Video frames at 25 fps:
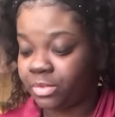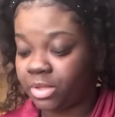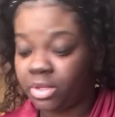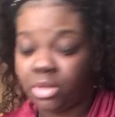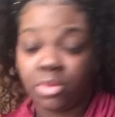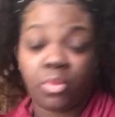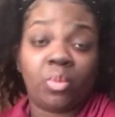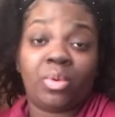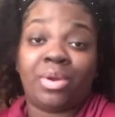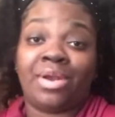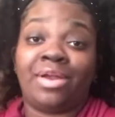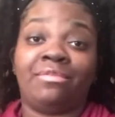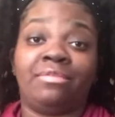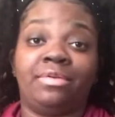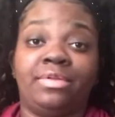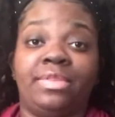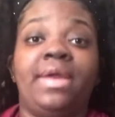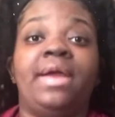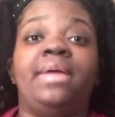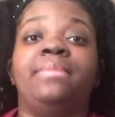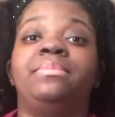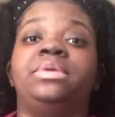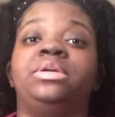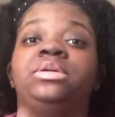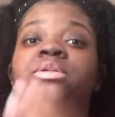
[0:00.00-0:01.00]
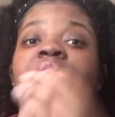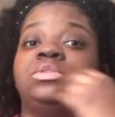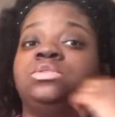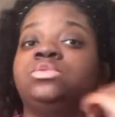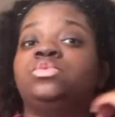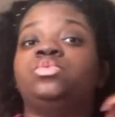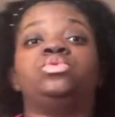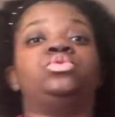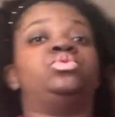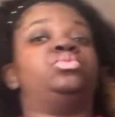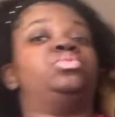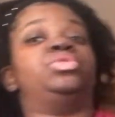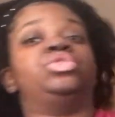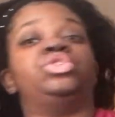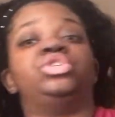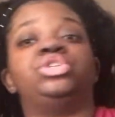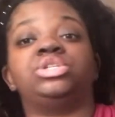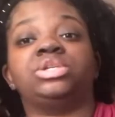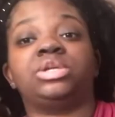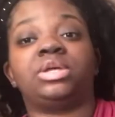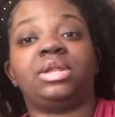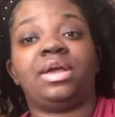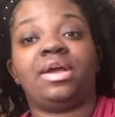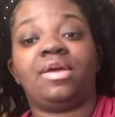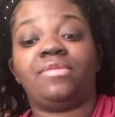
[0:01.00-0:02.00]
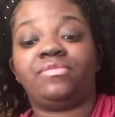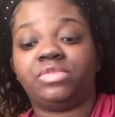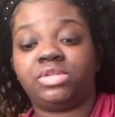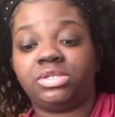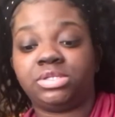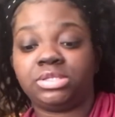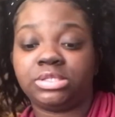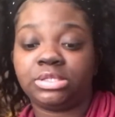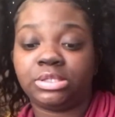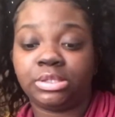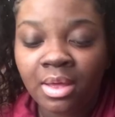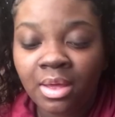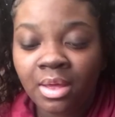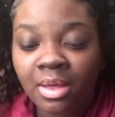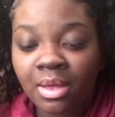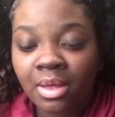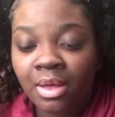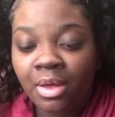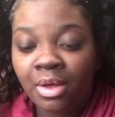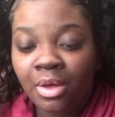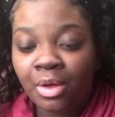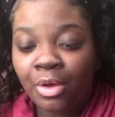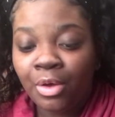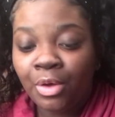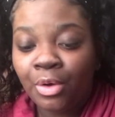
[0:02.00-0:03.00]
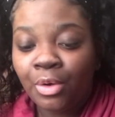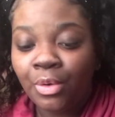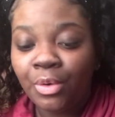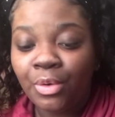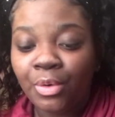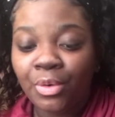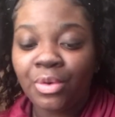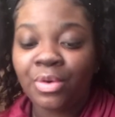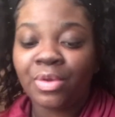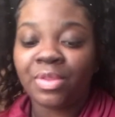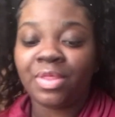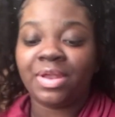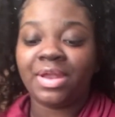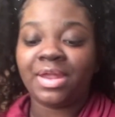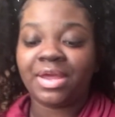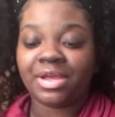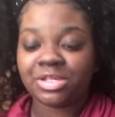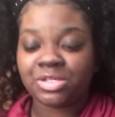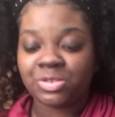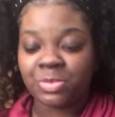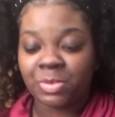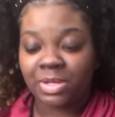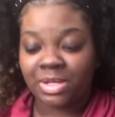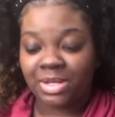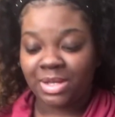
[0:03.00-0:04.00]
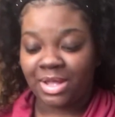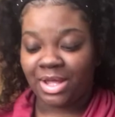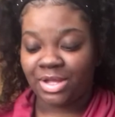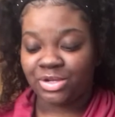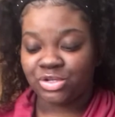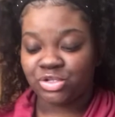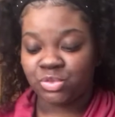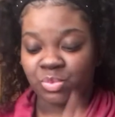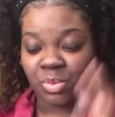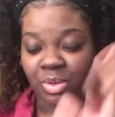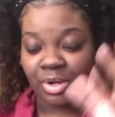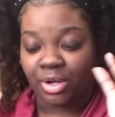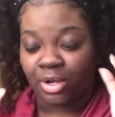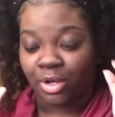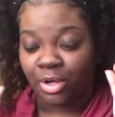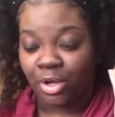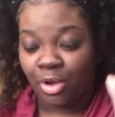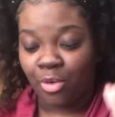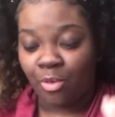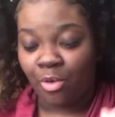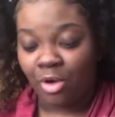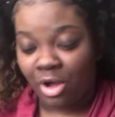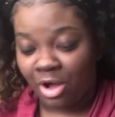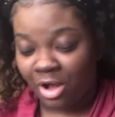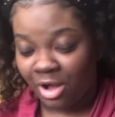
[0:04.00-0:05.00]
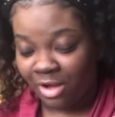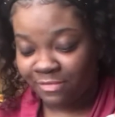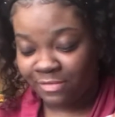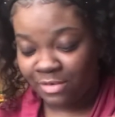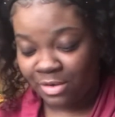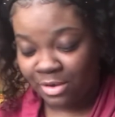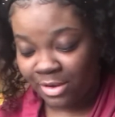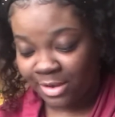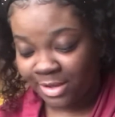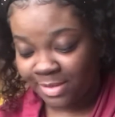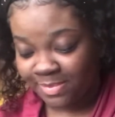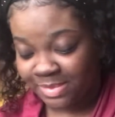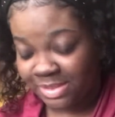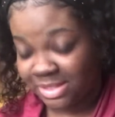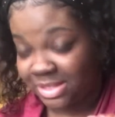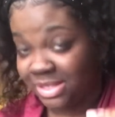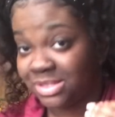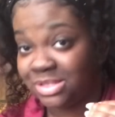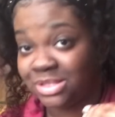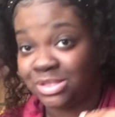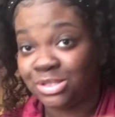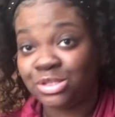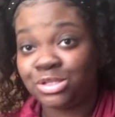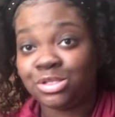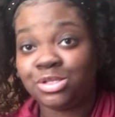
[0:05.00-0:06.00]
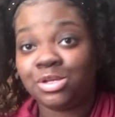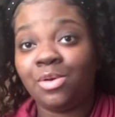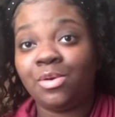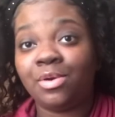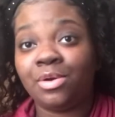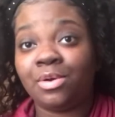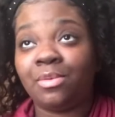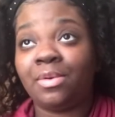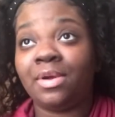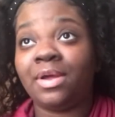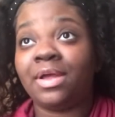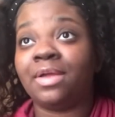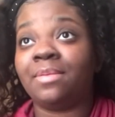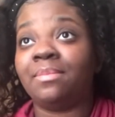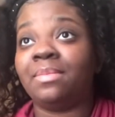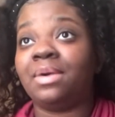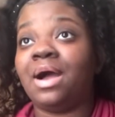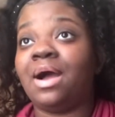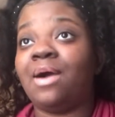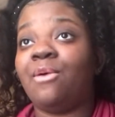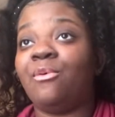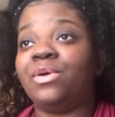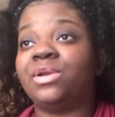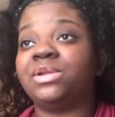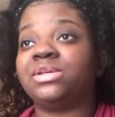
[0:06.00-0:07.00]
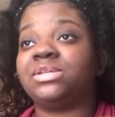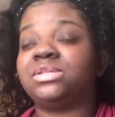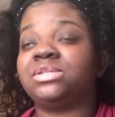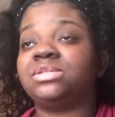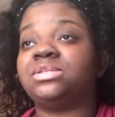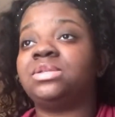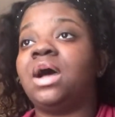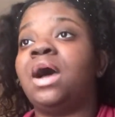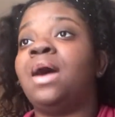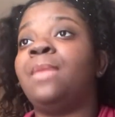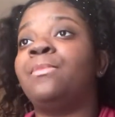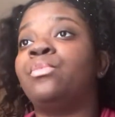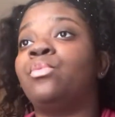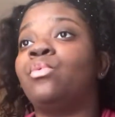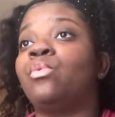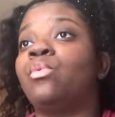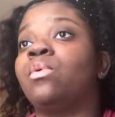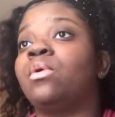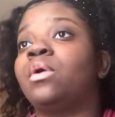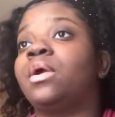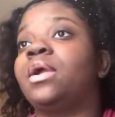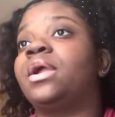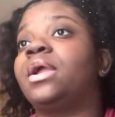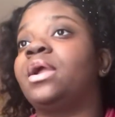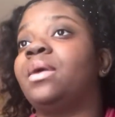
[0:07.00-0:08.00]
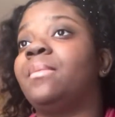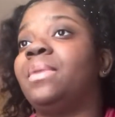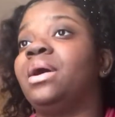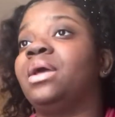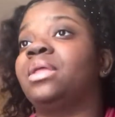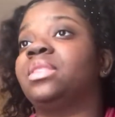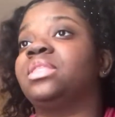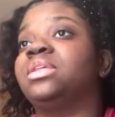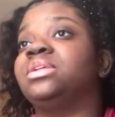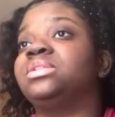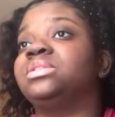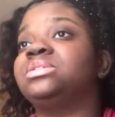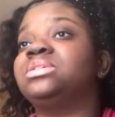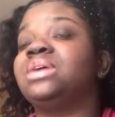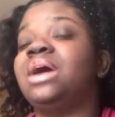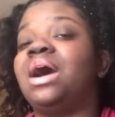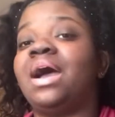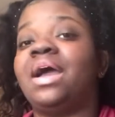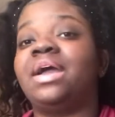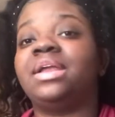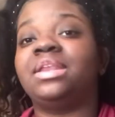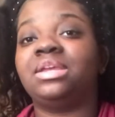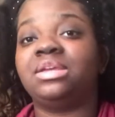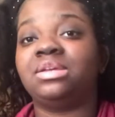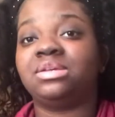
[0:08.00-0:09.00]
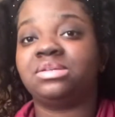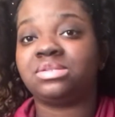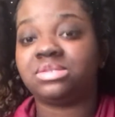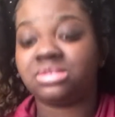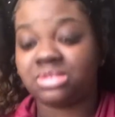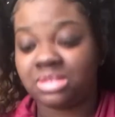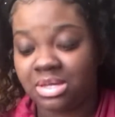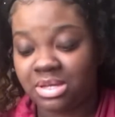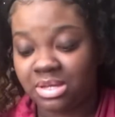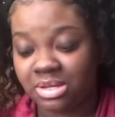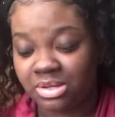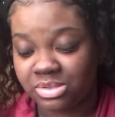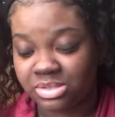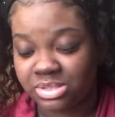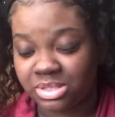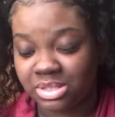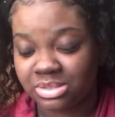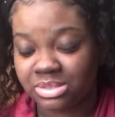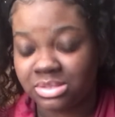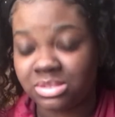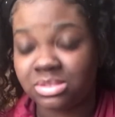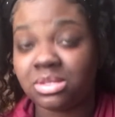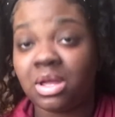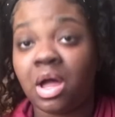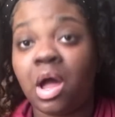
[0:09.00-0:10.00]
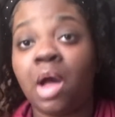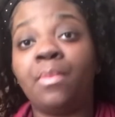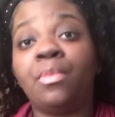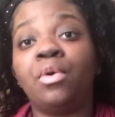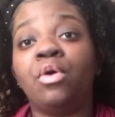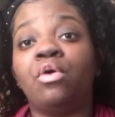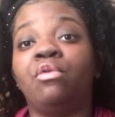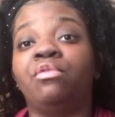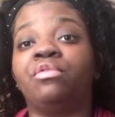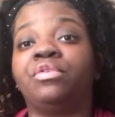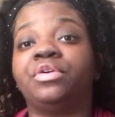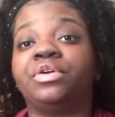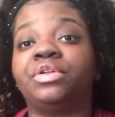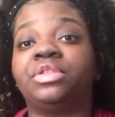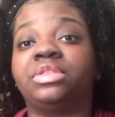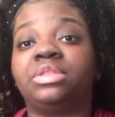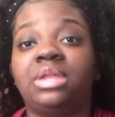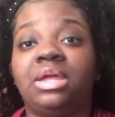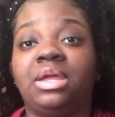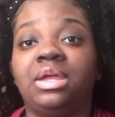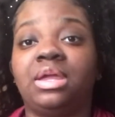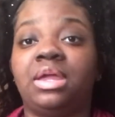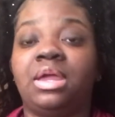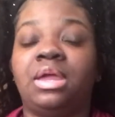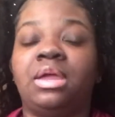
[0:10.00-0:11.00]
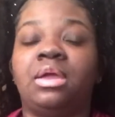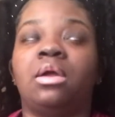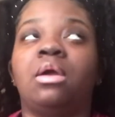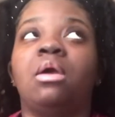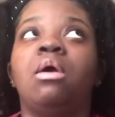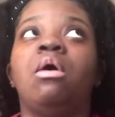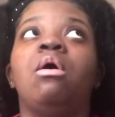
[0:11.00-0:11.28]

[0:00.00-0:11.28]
Whatever that means, we're just gonna have to see. Whew, the next one I just want to go off on because it's so annoying, but I want to stop worrying about the tiniest things and stop overthinking.